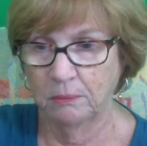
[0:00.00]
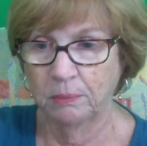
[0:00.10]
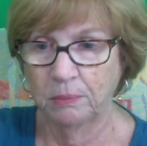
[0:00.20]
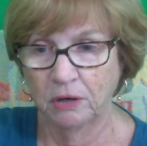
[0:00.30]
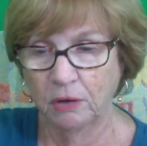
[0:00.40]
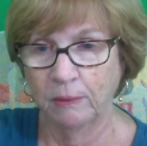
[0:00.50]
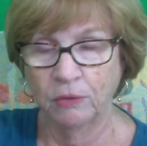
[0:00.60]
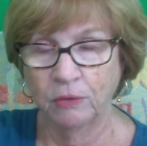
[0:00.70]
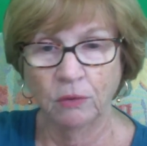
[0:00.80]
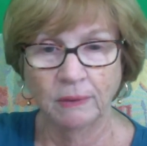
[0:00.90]
they were
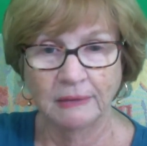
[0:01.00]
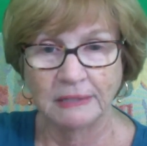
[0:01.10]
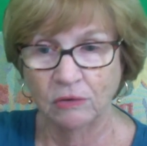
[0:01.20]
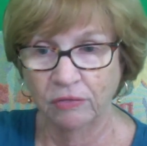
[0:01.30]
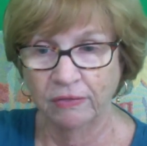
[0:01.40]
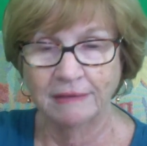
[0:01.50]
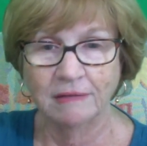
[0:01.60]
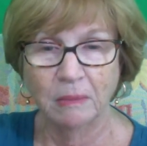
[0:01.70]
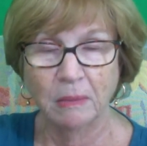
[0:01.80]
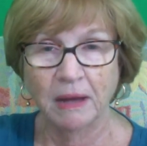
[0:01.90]
throwing these little things
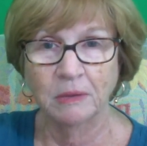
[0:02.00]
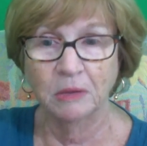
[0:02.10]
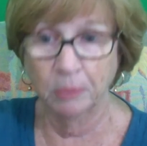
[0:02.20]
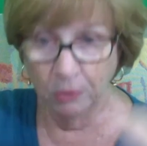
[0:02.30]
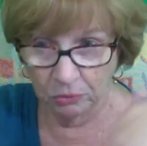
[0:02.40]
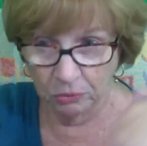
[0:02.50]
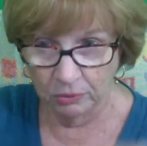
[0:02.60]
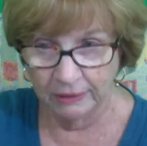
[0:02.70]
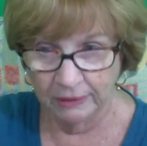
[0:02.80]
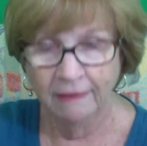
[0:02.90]
on the bottom of the
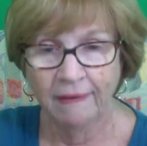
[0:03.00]
pool and